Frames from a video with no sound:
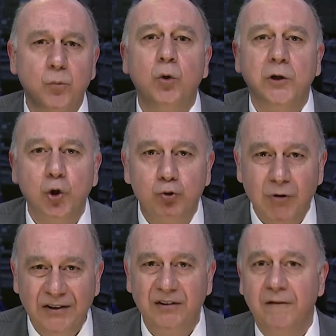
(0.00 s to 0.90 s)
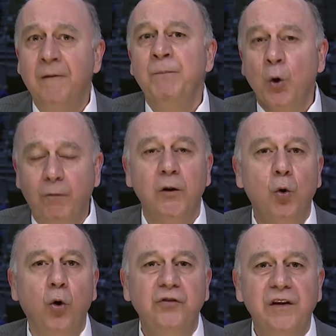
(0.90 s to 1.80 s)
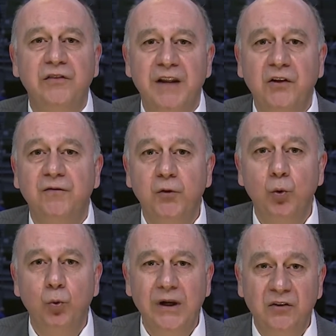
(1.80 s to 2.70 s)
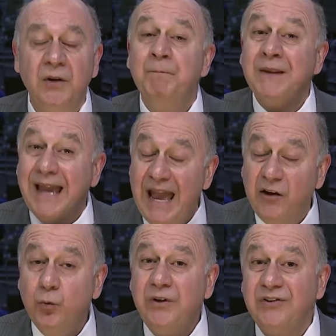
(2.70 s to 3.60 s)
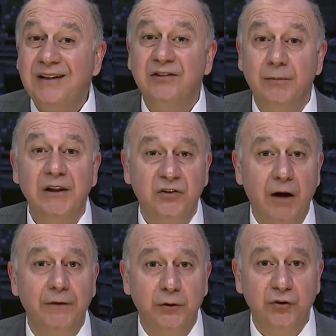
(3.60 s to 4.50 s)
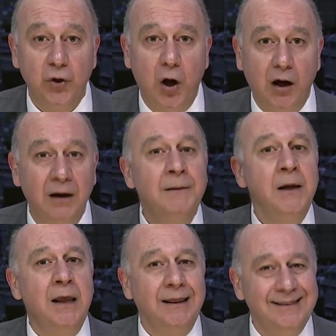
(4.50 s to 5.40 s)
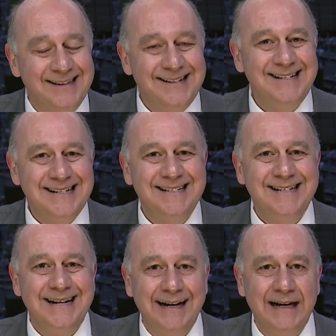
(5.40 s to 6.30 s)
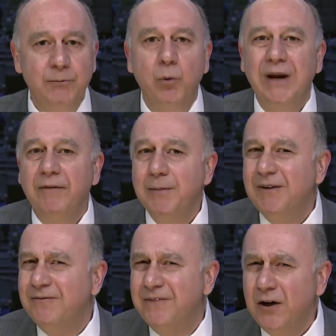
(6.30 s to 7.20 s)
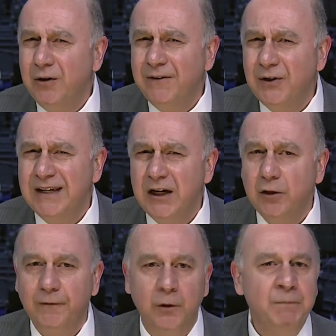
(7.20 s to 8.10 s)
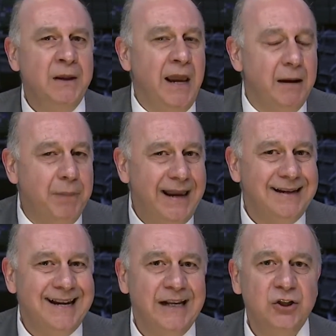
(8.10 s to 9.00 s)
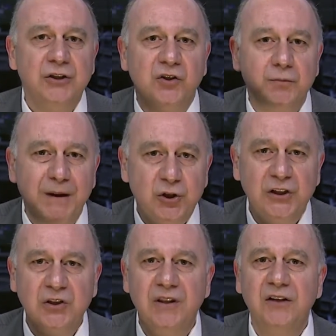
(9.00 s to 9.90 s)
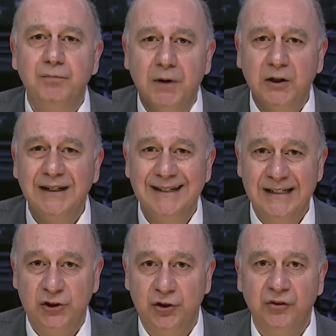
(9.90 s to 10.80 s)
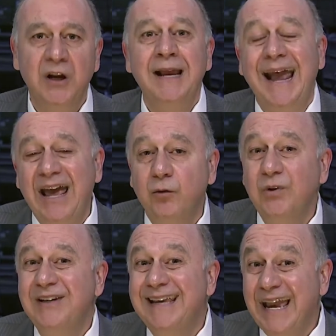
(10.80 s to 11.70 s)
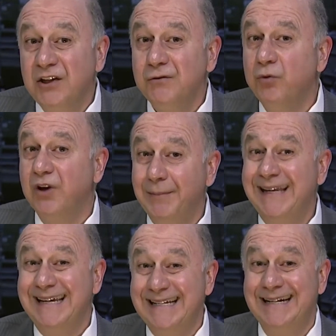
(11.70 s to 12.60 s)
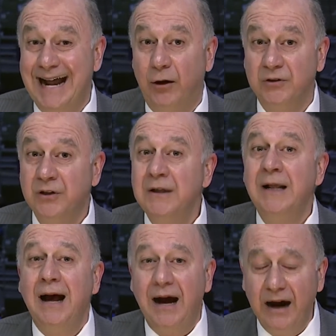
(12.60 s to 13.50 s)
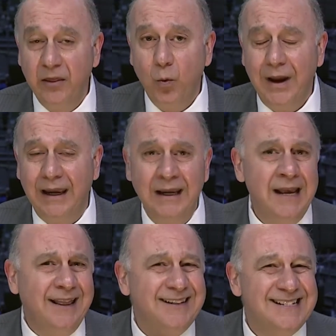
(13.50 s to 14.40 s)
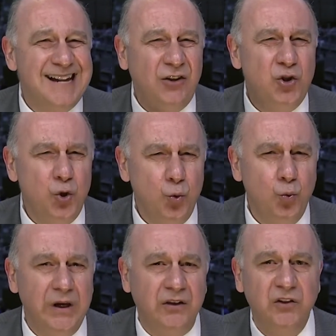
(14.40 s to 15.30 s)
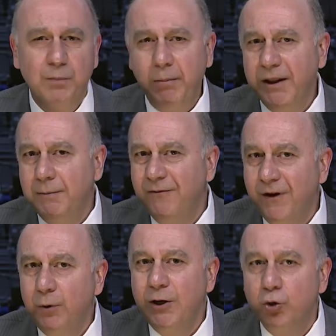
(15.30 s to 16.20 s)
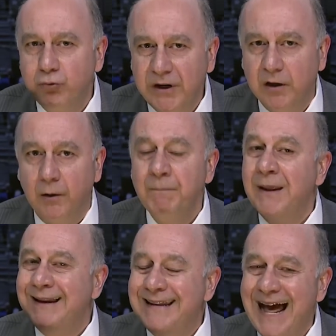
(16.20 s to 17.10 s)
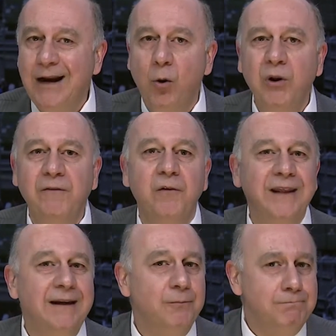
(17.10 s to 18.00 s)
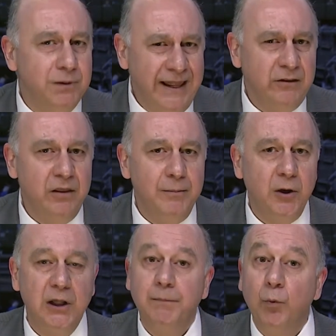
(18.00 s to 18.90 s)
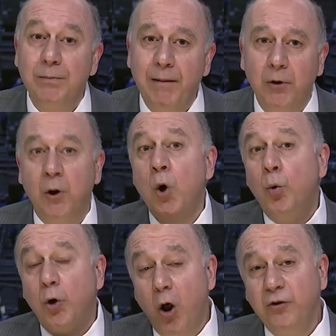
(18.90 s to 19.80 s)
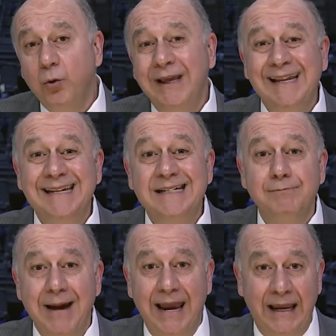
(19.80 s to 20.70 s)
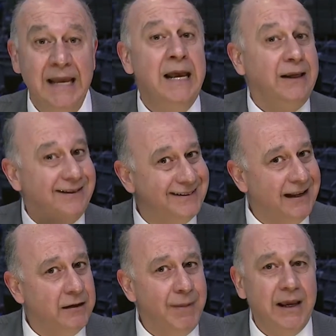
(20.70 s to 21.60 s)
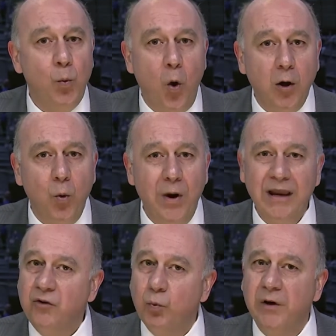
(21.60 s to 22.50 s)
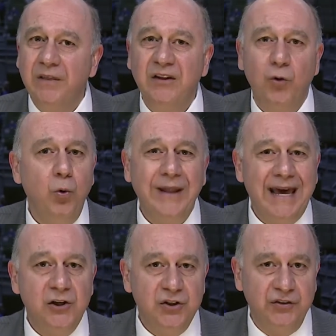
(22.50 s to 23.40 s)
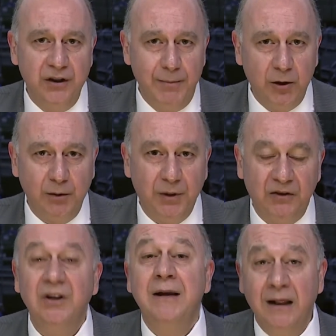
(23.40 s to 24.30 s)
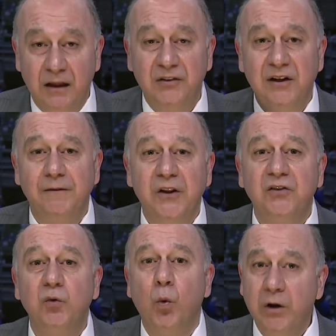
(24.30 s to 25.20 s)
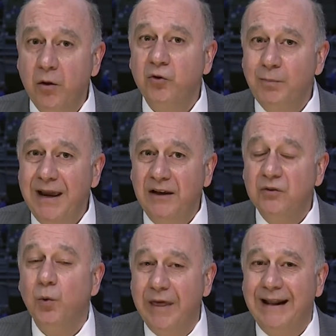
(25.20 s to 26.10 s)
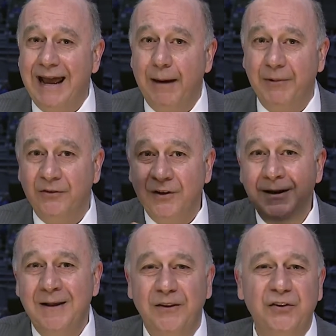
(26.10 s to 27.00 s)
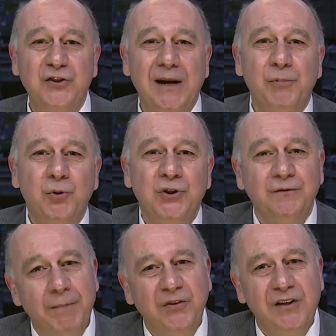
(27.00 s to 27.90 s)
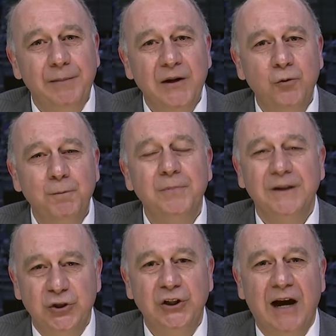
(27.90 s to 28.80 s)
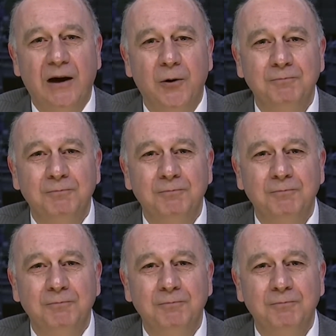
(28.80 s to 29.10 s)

more aggressive over the course of these next few weeks as we see some of these governors talk. This is a time where we have to be very, very careful and pay attention, especially to these market conditions, as we see cash flows coming in and out. Either way, this next two weeks is probably going to be very critical, not only for the length of the market, but remember, we're also getting into May. You sell in May and walk away is one of these old adages in the marketplace. Let's see if this is one of those Mays where that happens. This is Jack Bouroudjian from the CME Group in Chicago.